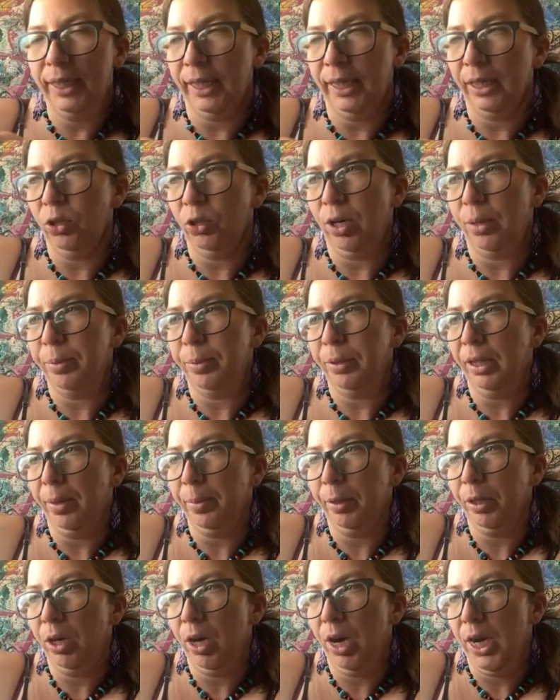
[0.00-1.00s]
Take a drop of
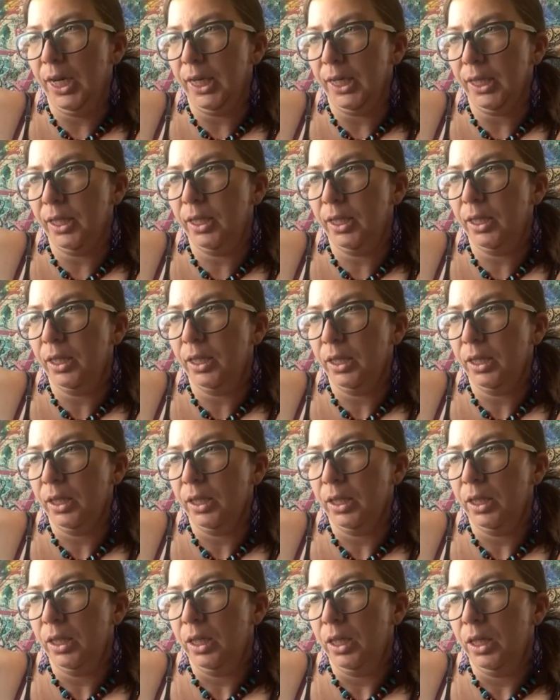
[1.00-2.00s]
lemongrass.
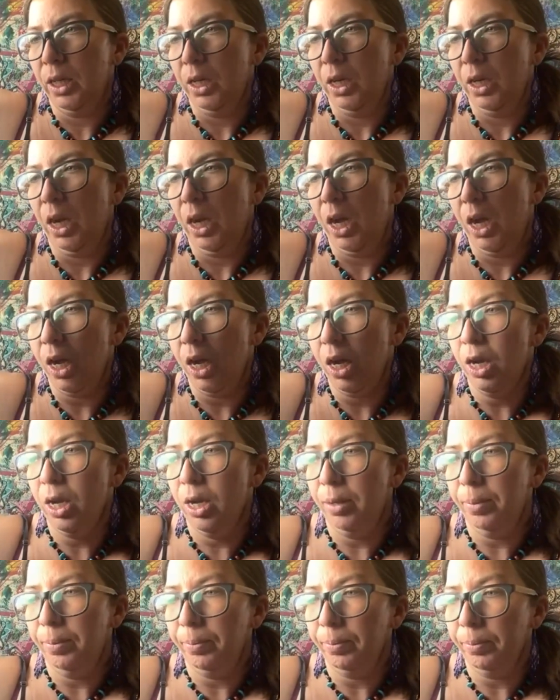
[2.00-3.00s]

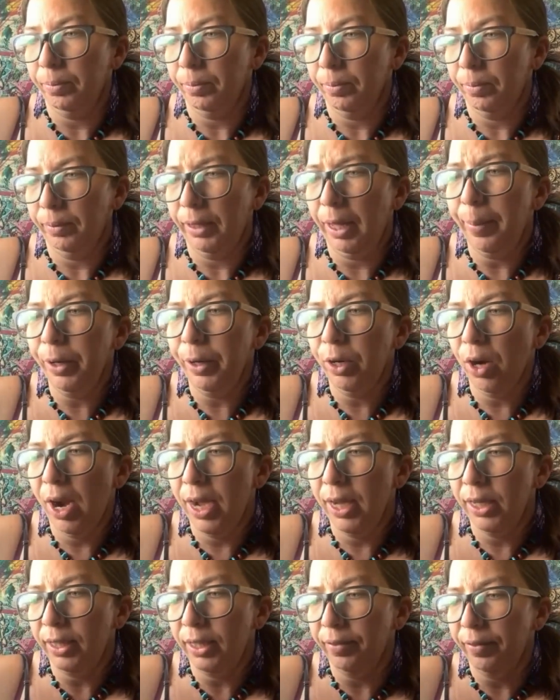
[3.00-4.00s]

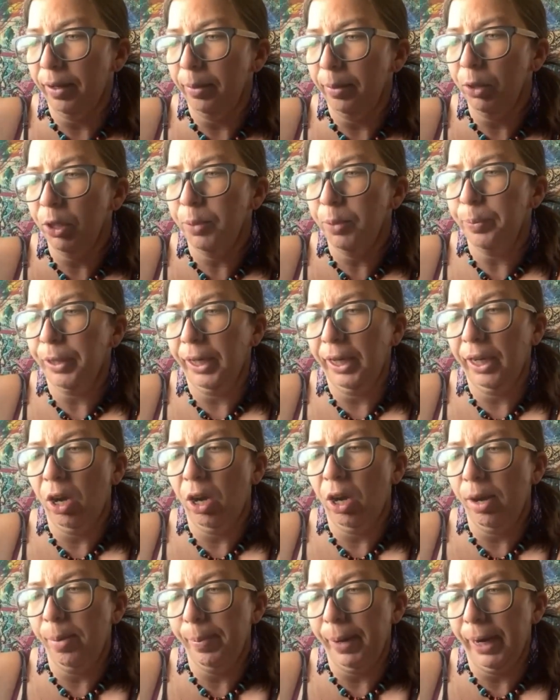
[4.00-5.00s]
Lemongrass, if I'm just putting it
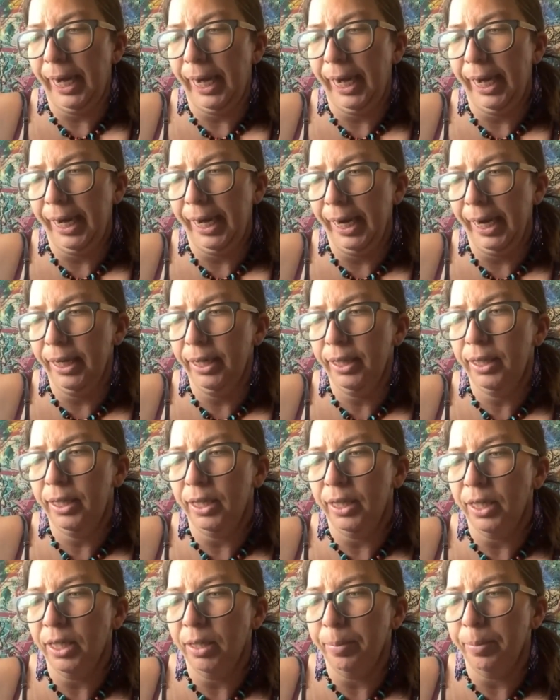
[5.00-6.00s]
on my hand
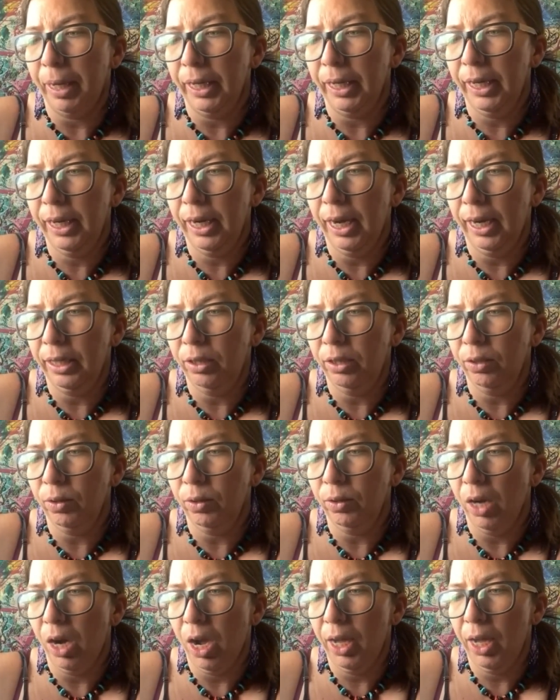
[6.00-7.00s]
to smell it, I do
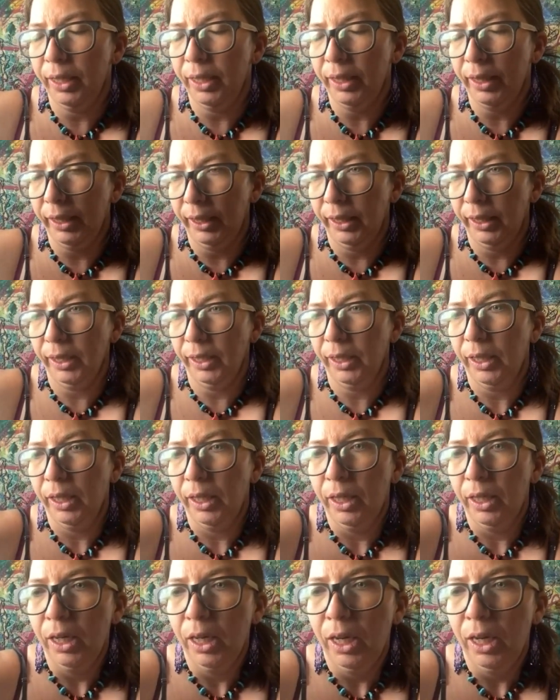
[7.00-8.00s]
not need
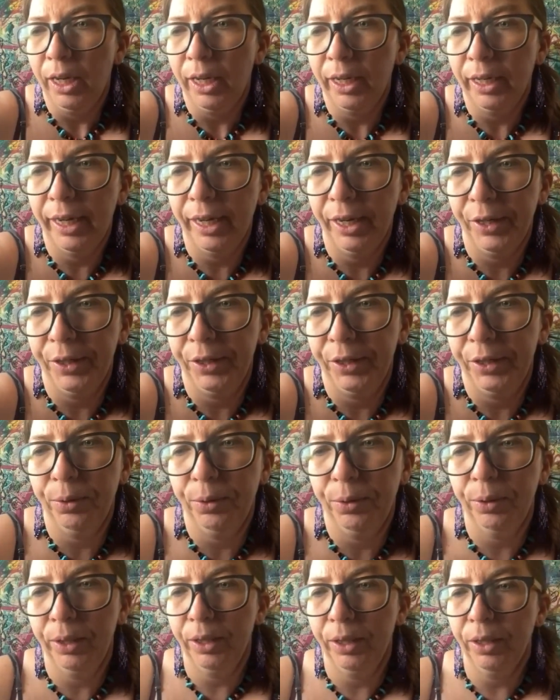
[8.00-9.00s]
a carrier
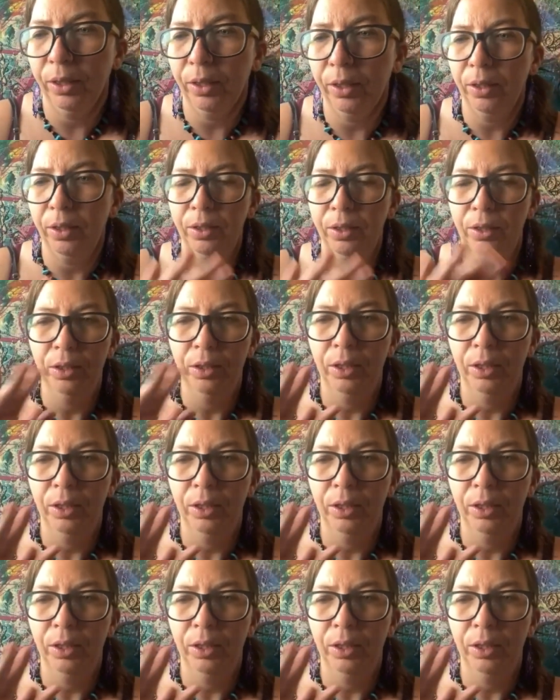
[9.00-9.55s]
oil.